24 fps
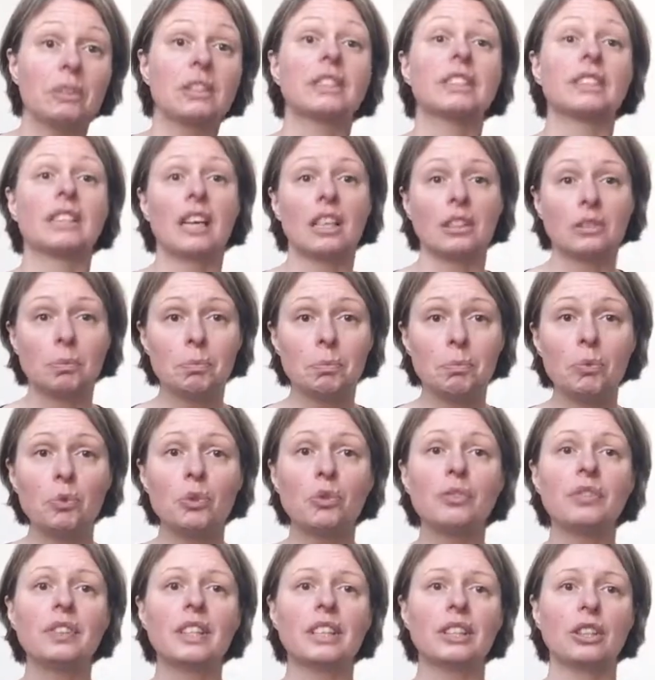start
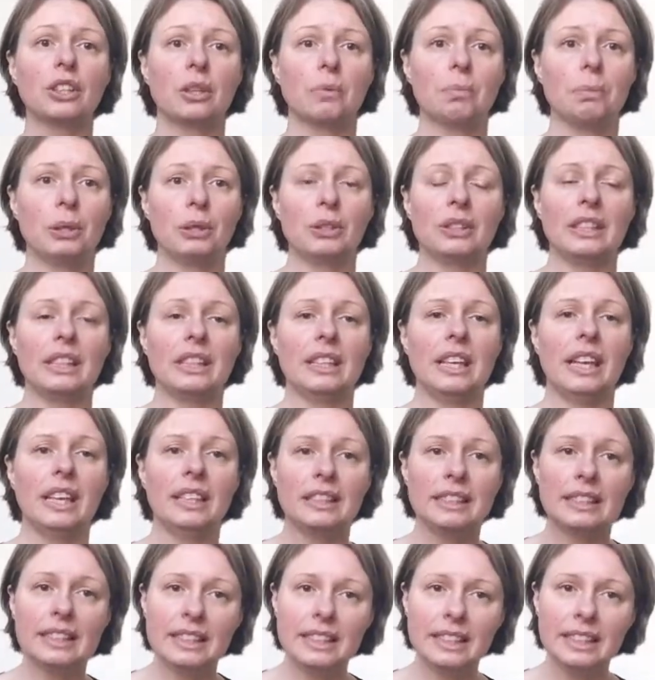moving your body
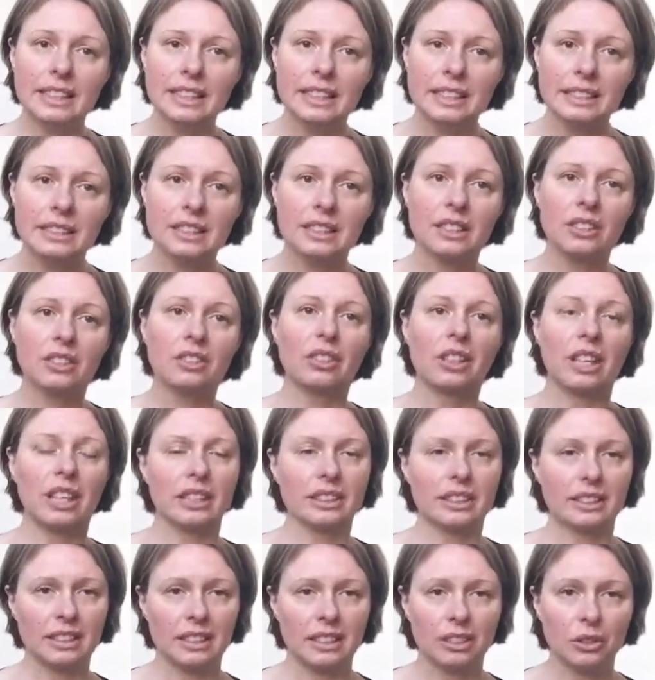and
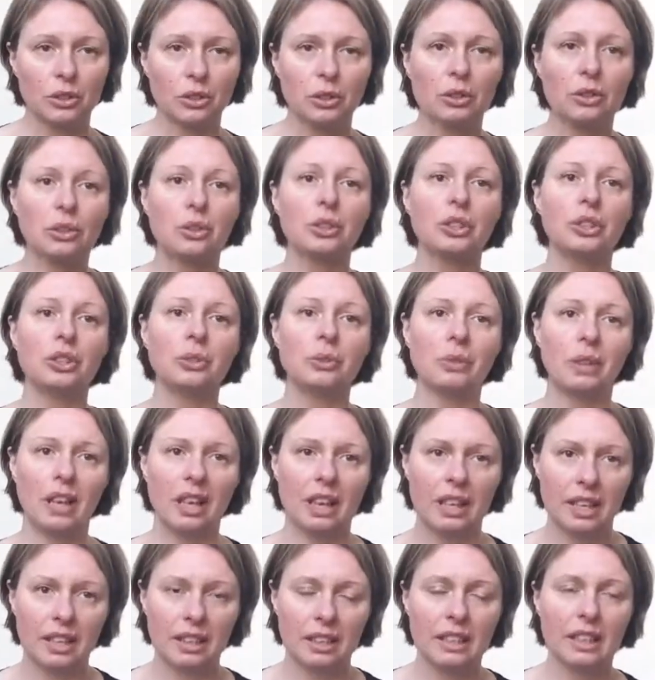integrating who you
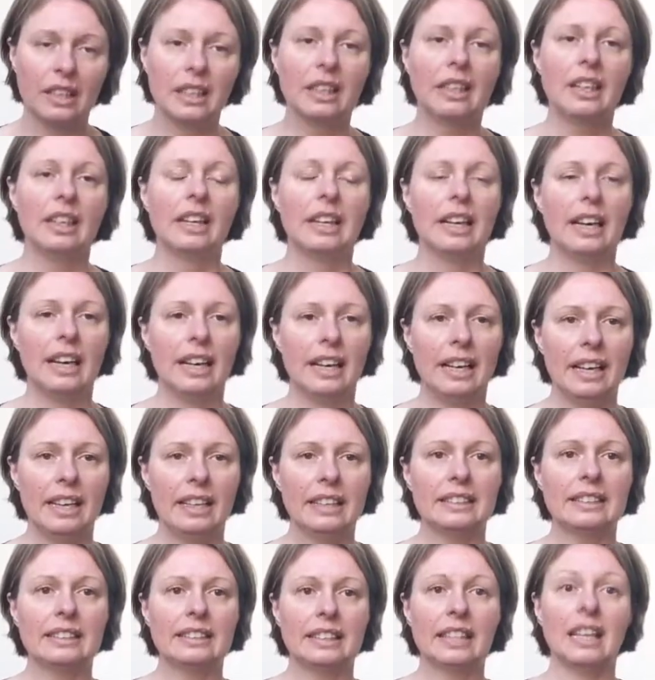are
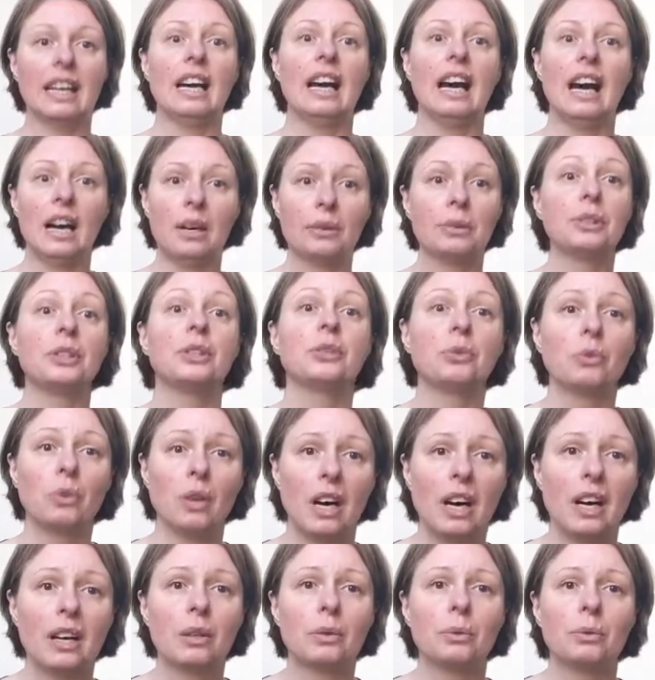and how you
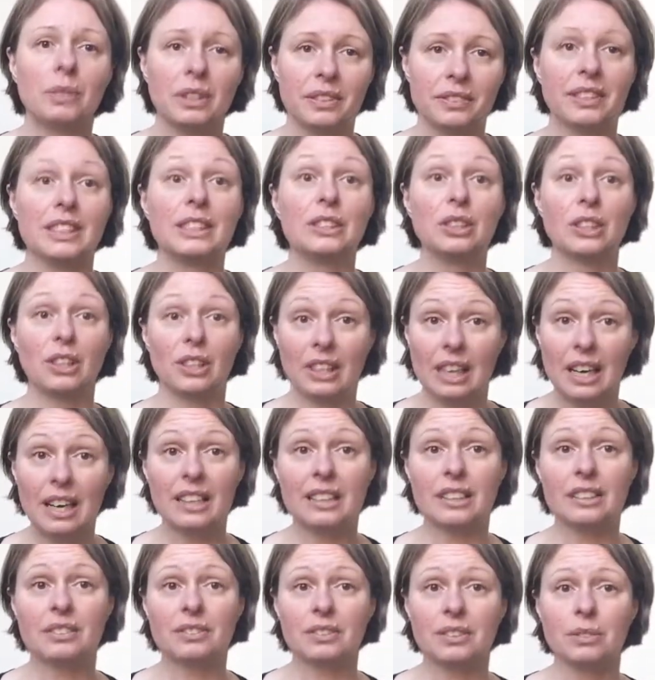are within your
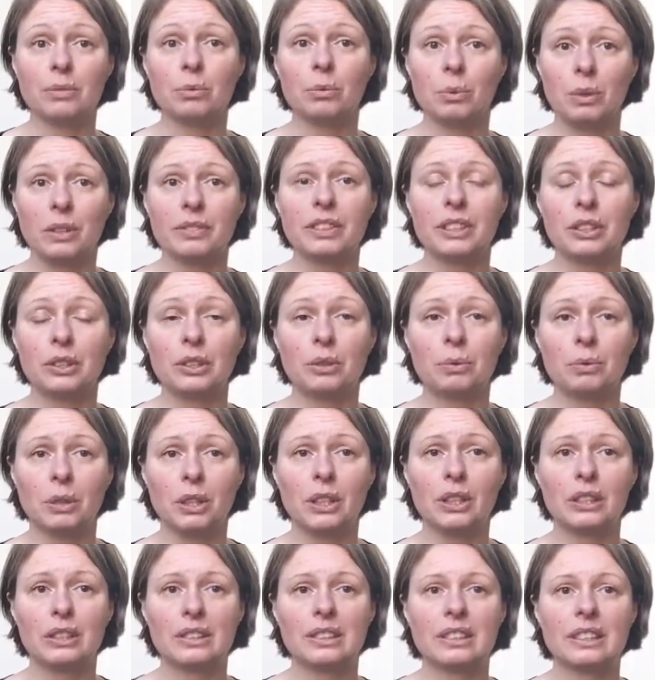life and within your
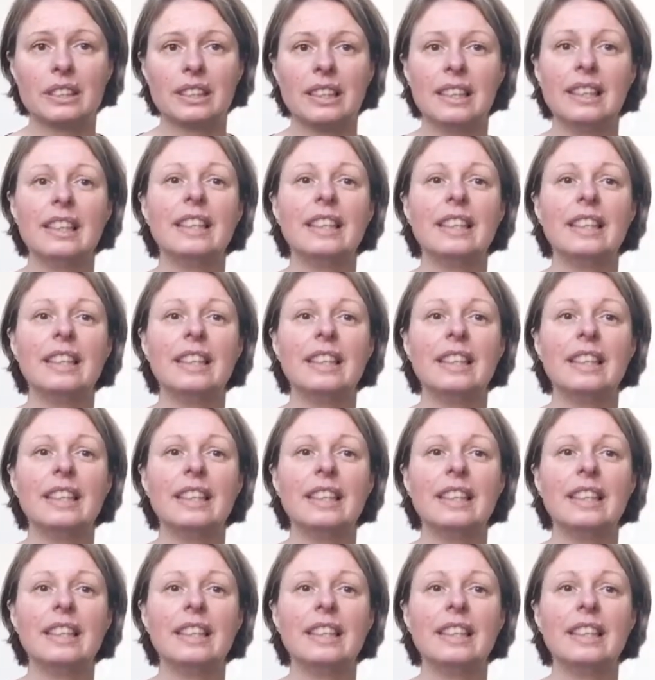world,